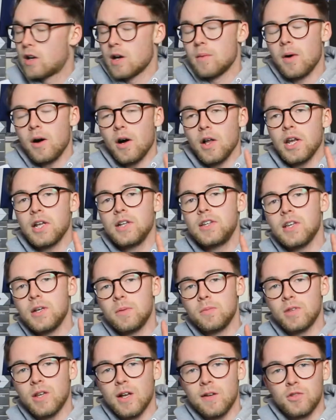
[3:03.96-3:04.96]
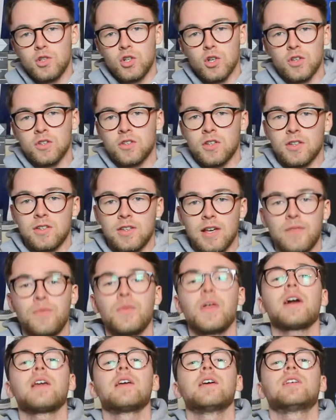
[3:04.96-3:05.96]
came on and did himself justice.
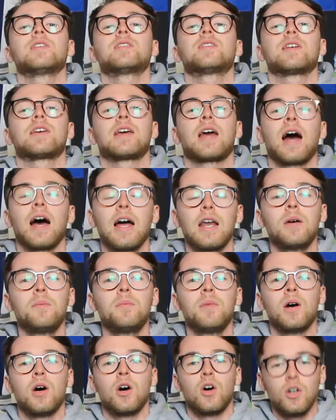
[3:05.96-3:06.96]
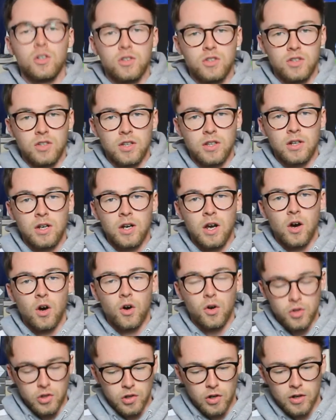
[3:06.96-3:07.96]
And that is Callum
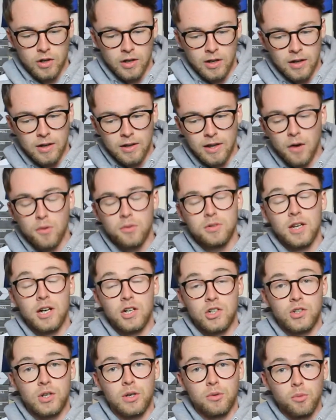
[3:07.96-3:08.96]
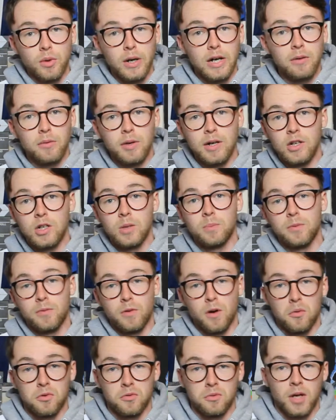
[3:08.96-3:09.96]
Hudson-Odoi. That was actually a really, really good
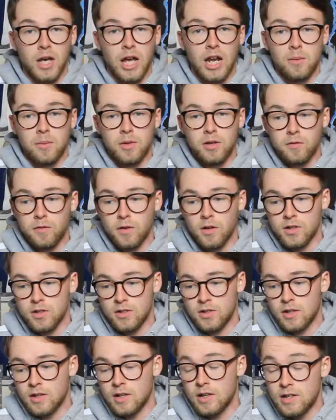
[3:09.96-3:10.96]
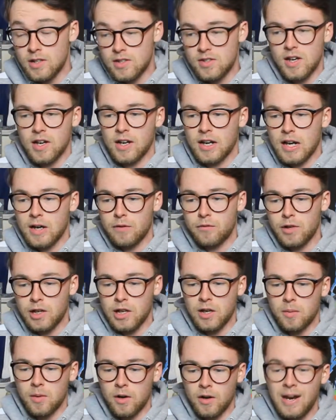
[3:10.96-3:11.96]
performance from Callum in the second half when he
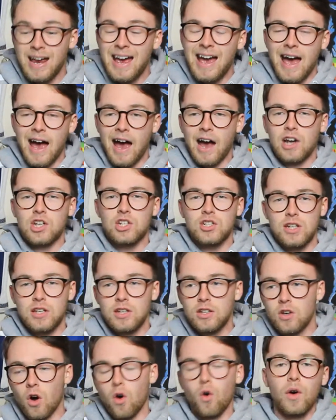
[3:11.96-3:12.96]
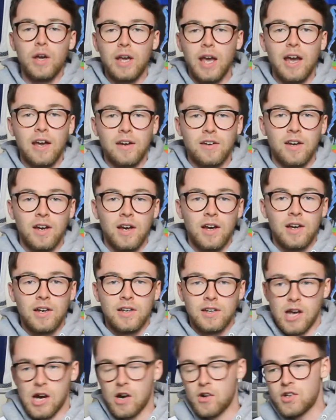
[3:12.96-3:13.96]
came on. Actually going at
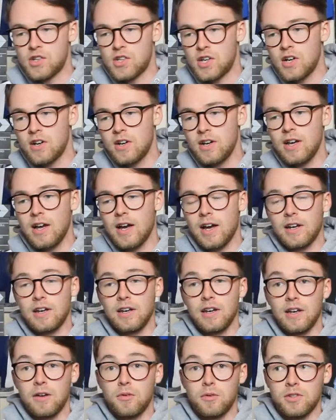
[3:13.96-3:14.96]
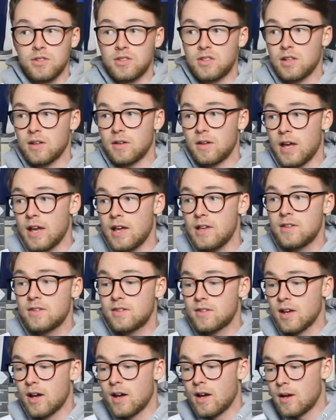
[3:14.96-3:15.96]
Kieran Tierney, and it was
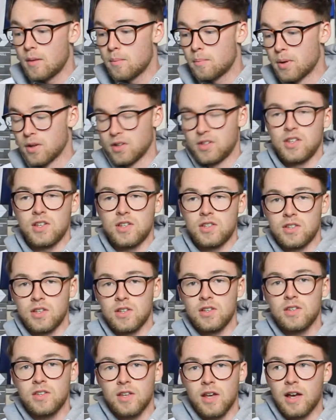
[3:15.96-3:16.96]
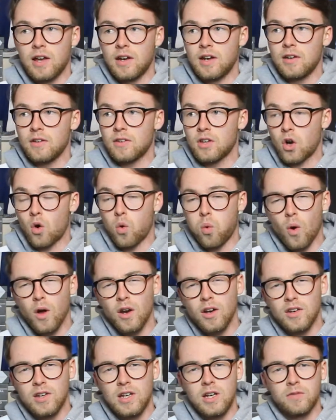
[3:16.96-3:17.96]
his persistence and the
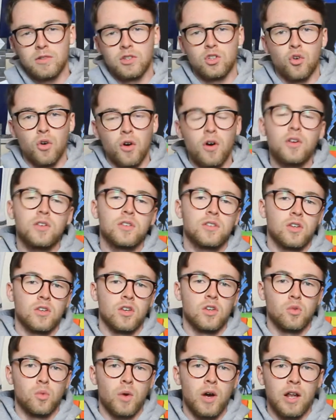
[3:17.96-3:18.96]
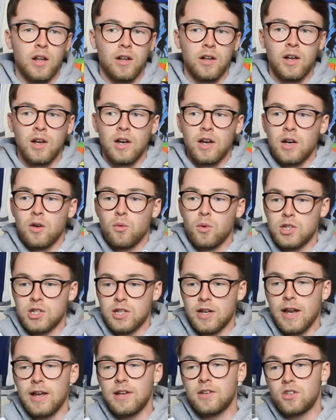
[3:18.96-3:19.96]
quality of his crosses as well,
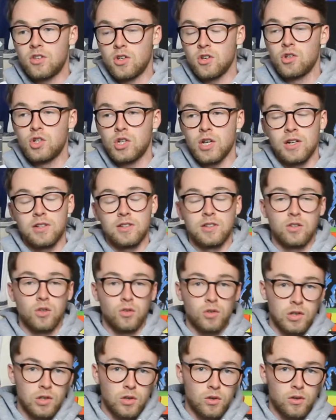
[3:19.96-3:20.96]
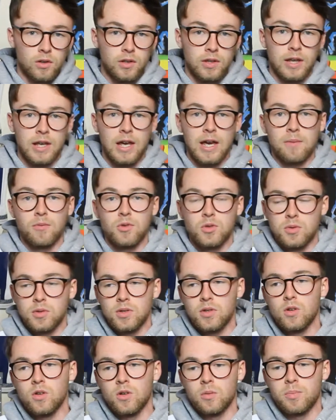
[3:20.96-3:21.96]
which led to Chelsea's only goal of the game, which was
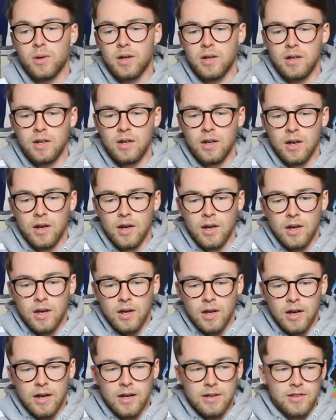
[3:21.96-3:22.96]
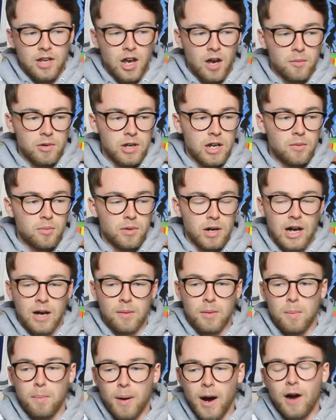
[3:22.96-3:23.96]
scored by Tammy
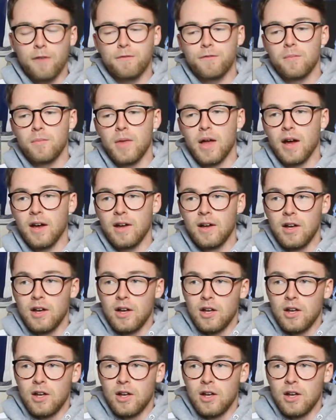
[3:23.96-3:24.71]
Abraham. Apart from that,